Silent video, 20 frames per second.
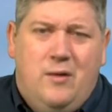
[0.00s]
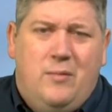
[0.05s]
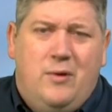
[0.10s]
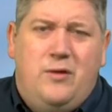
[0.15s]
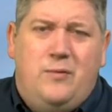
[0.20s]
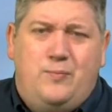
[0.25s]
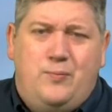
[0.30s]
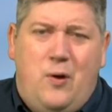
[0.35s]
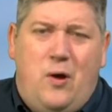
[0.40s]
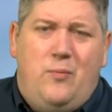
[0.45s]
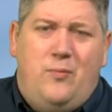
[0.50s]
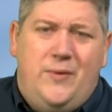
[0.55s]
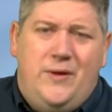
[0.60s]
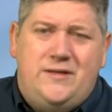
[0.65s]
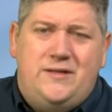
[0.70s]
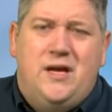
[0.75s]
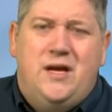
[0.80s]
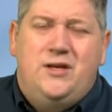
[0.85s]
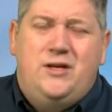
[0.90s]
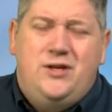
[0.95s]
But the problem
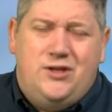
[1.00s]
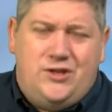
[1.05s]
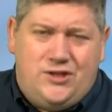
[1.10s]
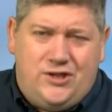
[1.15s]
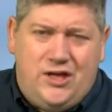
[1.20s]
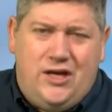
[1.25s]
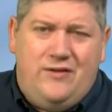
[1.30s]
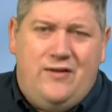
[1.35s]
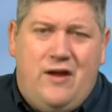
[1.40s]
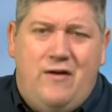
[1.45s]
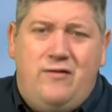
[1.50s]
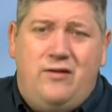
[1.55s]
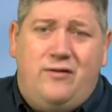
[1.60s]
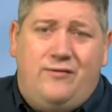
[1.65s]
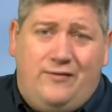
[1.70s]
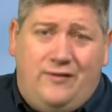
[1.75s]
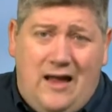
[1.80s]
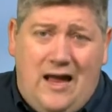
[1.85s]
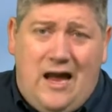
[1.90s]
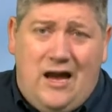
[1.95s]
is you're sitting there in the
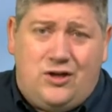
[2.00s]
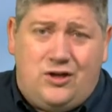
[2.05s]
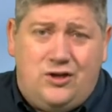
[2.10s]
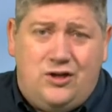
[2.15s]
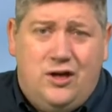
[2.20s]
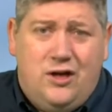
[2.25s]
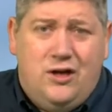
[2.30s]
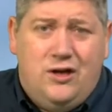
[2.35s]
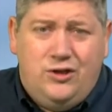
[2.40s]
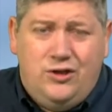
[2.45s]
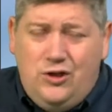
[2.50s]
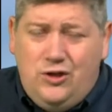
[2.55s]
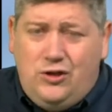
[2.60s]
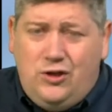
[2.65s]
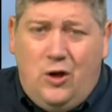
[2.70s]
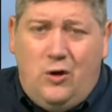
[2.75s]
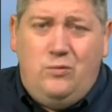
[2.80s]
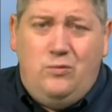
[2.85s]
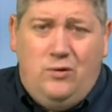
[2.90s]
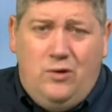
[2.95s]
flesh. You
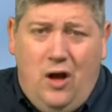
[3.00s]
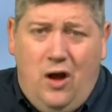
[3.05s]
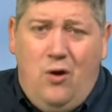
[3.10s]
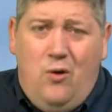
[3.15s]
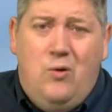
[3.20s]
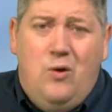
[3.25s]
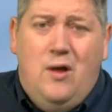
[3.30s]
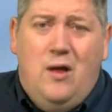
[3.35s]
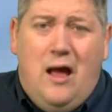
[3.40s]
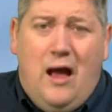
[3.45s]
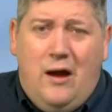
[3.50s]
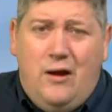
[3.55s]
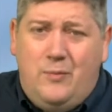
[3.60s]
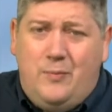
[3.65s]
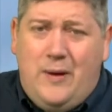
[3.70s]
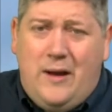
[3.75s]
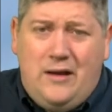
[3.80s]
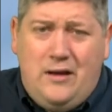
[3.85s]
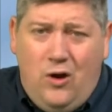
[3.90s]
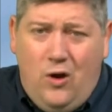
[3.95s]
don't know how to
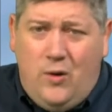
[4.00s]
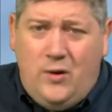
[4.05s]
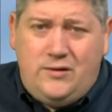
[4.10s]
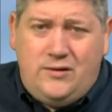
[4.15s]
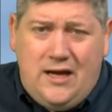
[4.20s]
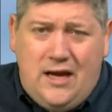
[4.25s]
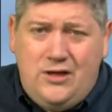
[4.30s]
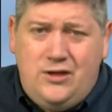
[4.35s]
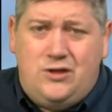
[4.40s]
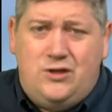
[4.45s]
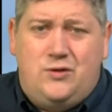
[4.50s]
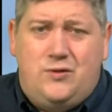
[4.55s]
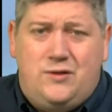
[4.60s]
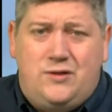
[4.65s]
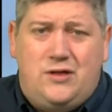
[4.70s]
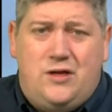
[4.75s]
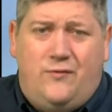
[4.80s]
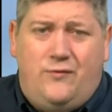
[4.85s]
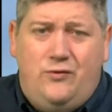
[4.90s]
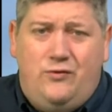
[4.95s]
pay no attention to a
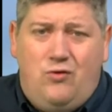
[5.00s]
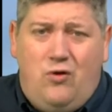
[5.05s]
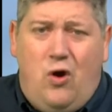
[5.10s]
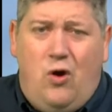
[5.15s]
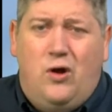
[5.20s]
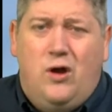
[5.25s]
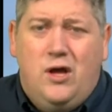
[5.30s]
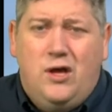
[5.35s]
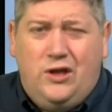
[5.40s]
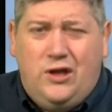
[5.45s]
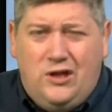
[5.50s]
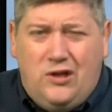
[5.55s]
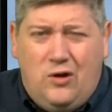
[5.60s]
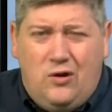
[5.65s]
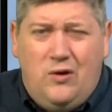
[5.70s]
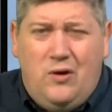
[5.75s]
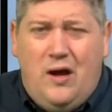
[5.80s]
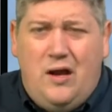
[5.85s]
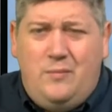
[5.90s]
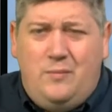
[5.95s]
suffered wrong. You
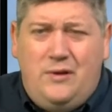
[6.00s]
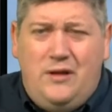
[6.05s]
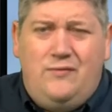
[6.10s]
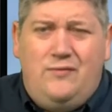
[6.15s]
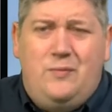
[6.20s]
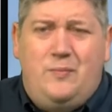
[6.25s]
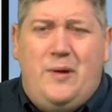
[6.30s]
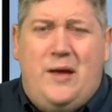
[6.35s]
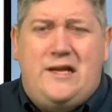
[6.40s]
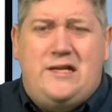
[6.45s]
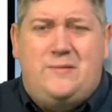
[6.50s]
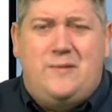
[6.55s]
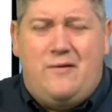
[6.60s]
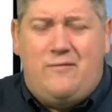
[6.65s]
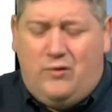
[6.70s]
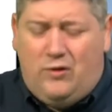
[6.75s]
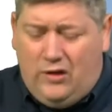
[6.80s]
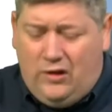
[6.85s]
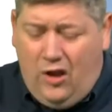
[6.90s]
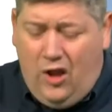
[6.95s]
don't know how to believe the best of
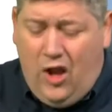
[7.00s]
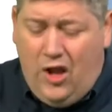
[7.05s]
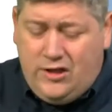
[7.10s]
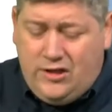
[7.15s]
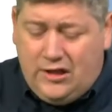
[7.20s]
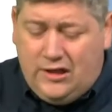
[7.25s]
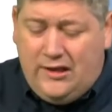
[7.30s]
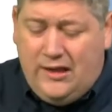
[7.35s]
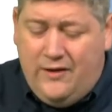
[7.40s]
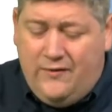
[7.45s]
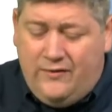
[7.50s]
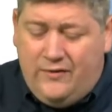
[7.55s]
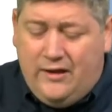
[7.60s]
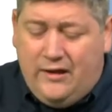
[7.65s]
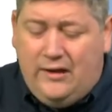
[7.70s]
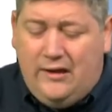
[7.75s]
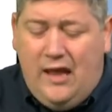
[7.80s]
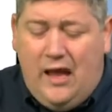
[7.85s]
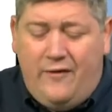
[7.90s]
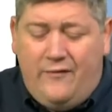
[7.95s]
everyone. Learn to live in
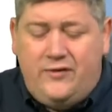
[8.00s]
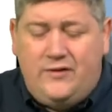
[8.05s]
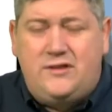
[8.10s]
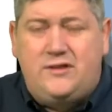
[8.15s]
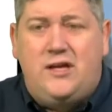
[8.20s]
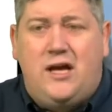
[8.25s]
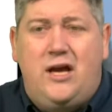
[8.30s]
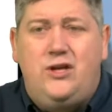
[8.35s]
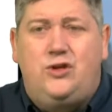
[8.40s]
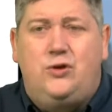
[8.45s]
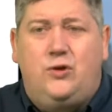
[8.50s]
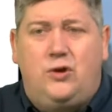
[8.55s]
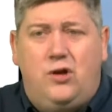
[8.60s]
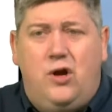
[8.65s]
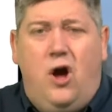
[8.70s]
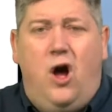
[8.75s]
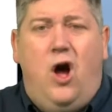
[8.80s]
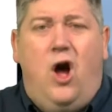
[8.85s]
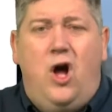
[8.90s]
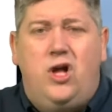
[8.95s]
the love inside you.
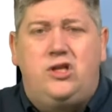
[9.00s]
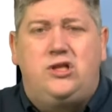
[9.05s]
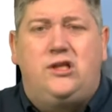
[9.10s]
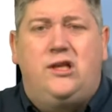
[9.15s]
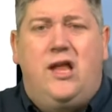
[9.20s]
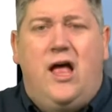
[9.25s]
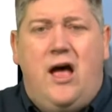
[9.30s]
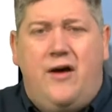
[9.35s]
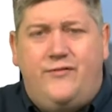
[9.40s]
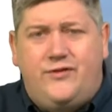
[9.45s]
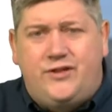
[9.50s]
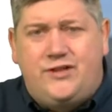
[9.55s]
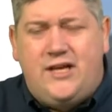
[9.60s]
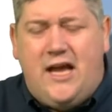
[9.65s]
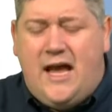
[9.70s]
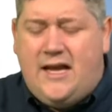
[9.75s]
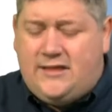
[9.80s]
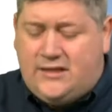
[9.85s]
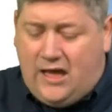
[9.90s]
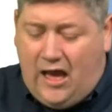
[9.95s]
God's love
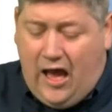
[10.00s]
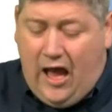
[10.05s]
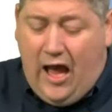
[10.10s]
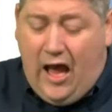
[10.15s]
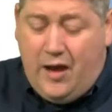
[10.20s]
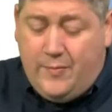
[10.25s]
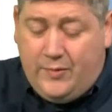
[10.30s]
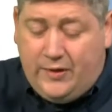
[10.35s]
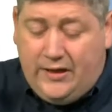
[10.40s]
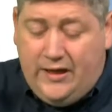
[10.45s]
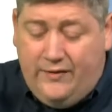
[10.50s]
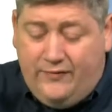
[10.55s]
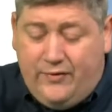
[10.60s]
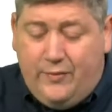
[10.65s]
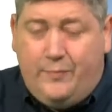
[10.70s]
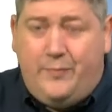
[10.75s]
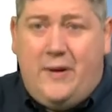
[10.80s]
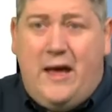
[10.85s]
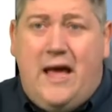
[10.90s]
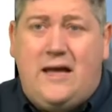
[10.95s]
says, I believe
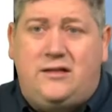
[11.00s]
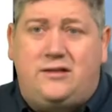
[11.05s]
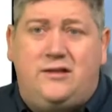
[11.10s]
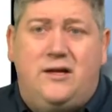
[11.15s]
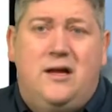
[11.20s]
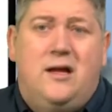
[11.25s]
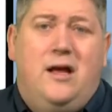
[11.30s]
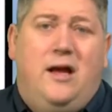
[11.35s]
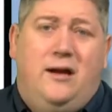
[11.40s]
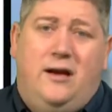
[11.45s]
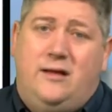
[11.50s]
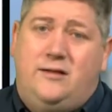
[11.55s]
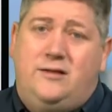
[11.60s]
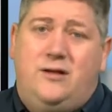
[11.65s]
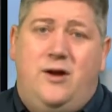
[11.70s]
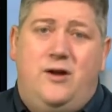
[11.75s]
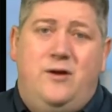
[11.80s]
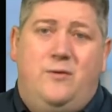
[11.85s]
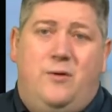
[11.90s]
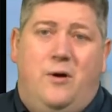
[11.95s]
the best. And I
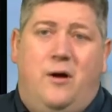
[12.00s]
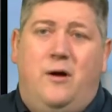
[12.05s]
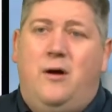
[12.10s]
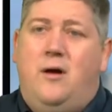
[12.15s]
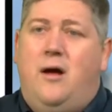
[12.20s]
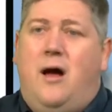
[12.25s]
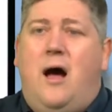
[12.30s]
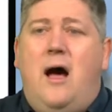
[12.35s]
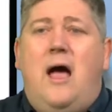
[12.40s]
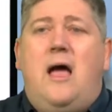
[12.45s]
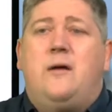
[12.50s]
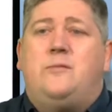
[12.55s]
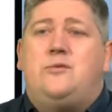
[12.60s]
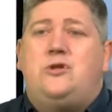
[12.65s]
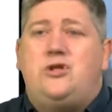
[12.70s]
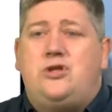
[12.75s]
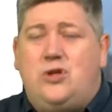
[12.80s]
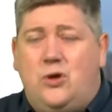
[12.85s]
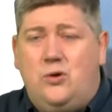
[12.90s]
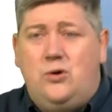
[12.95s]
tell you what, I am
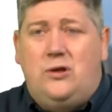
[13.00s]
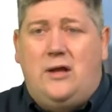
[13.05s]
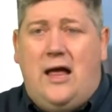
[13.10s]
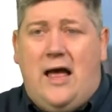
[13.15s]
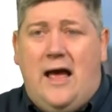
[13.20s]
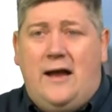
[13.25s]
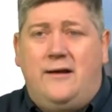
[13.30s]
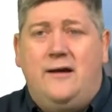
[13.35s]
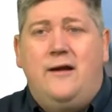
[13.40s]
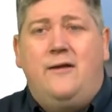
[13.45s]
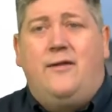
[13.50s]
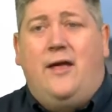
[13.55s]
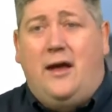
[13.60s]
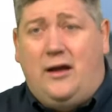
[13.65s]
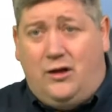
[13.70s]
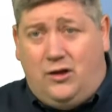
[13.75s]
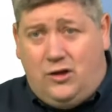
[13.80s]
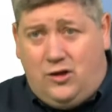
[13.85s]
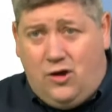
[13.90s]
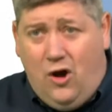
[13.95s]
so glad
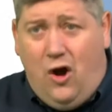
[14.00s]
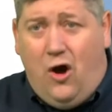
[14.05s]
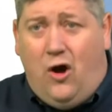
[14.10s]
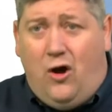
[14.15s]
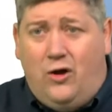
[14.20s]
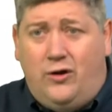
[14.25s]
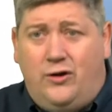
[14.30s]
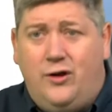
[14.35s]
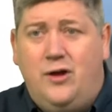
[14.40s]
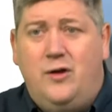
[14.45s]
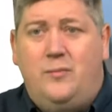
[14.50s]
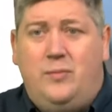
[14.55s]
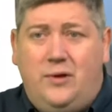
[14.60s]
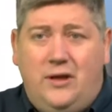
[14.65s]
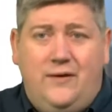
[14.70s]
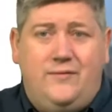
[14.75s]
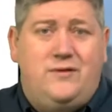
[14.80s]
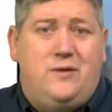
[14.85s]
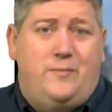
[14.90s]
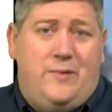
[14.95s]
that God
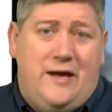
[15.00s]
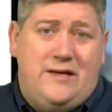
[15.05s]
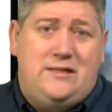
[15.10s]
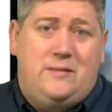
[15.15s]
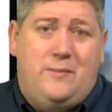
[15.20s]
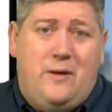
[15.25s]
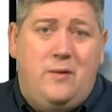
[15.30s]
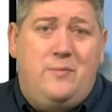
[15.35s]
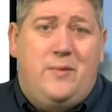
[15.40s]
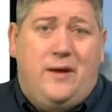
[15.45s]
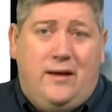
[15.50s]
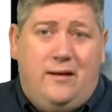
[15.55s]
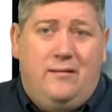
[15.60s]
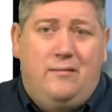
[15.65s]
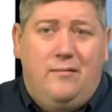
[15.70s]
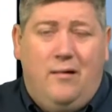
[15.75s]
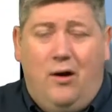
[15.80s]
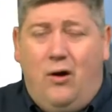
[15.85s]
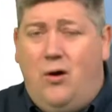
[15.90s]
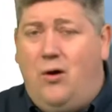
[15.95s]
believes the best about me.
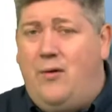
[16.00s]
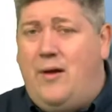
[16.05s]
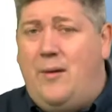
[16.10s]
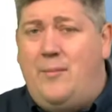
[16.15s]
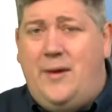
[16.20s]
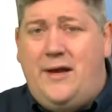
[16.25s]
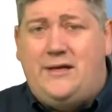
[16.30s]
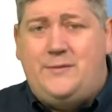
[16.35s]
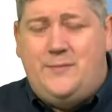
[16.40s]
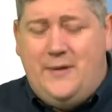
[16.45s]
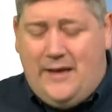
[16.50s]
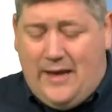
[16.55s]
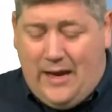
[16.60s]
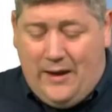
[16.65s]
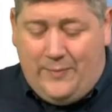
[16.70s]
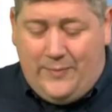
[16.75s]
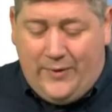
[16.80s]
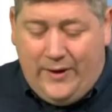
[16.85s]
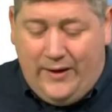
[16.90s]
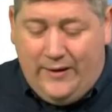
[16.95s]
Oh, that makes me
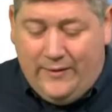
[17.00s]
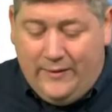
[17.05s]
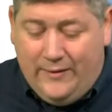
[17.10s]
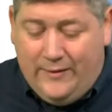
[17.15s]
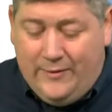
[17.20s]
happy.